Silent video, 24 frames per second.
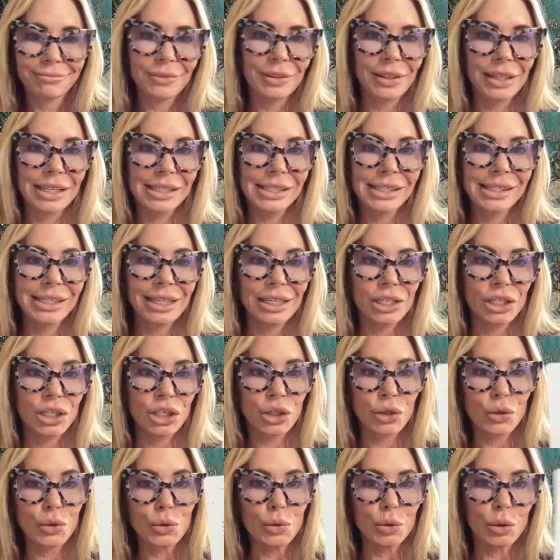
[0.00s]
Listen
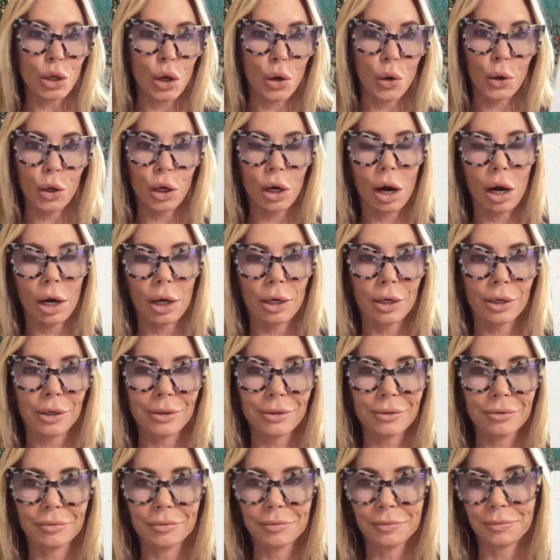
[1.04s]
to your heart,
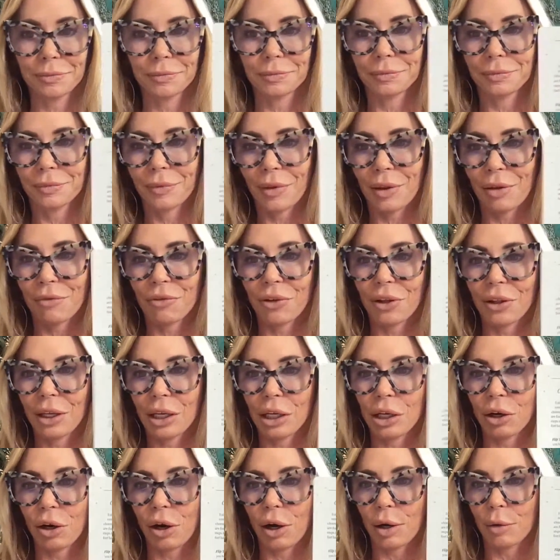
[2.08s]
filling
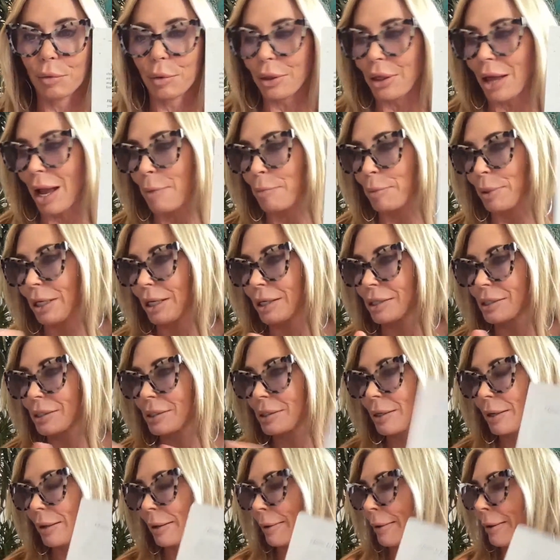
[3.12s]
your heart with happiness.
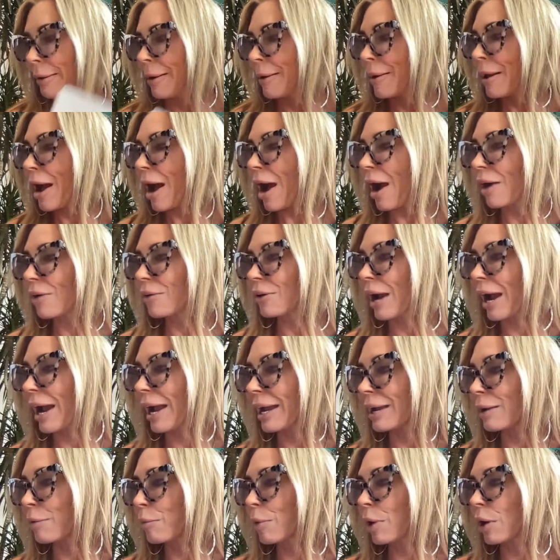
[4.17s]
All
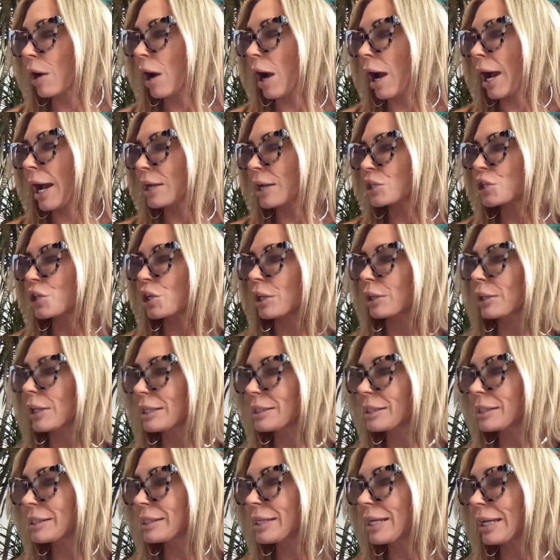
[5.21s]
right, well, gosh,
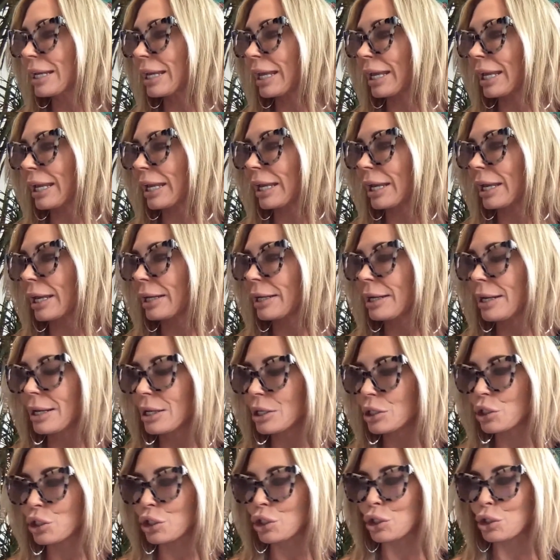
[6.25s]
let's dig in
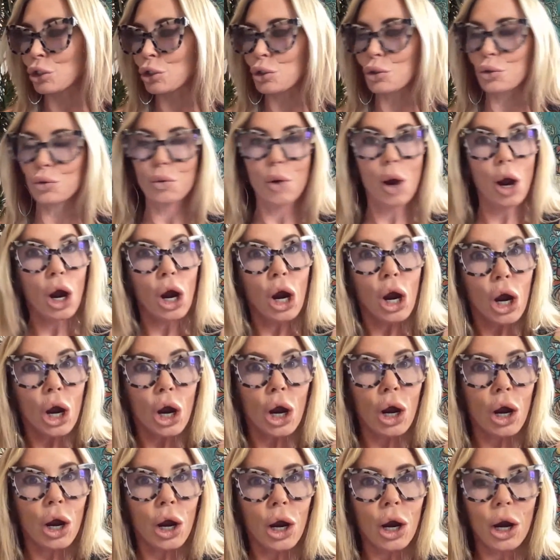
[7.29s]
to
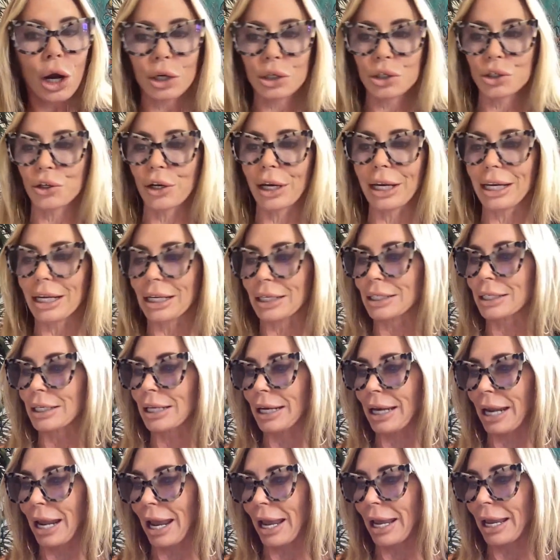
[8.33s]
our training
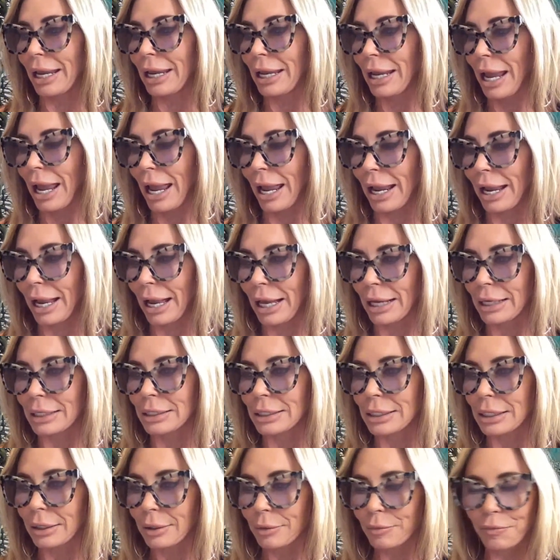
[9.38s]
today.
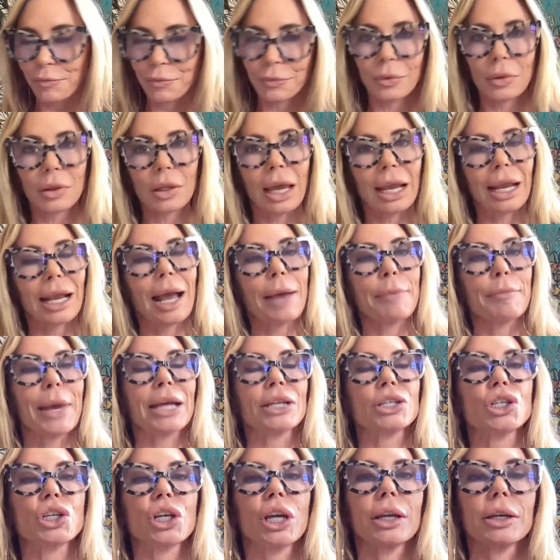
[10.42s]
And like I
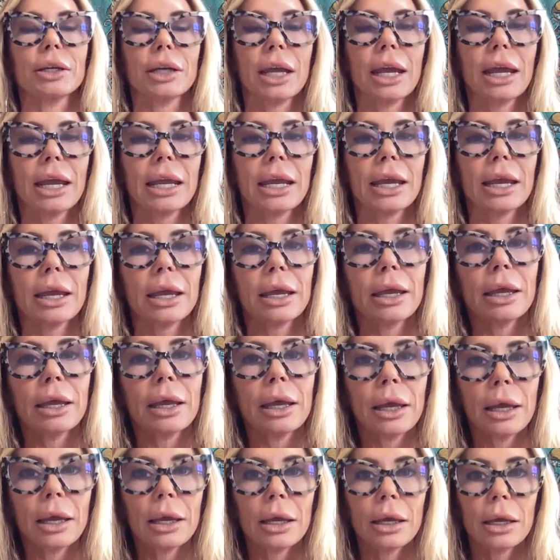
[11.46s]
mentioned,
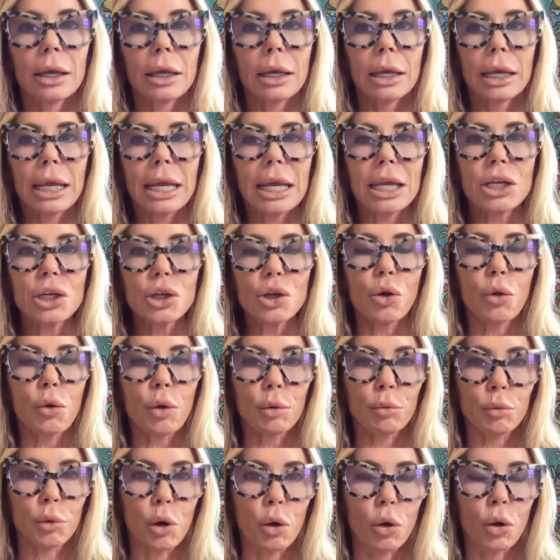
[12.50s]
in
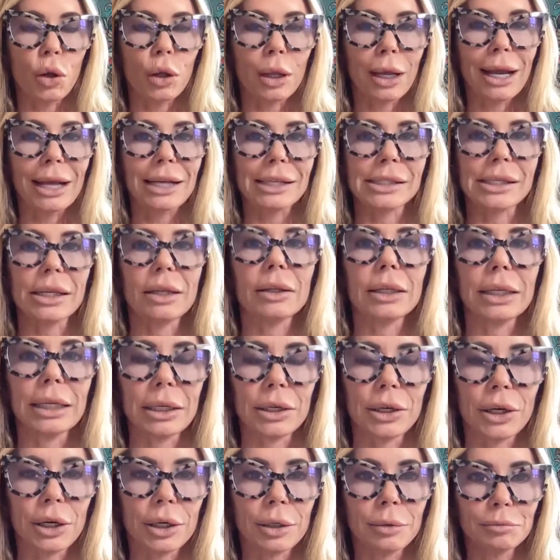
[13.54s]
your role as a
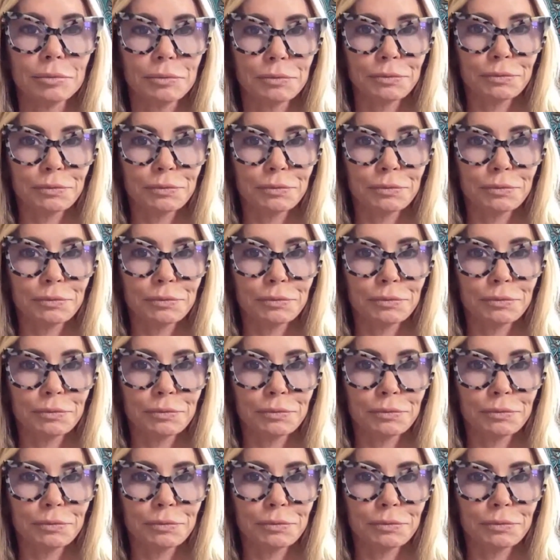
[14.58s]
leader,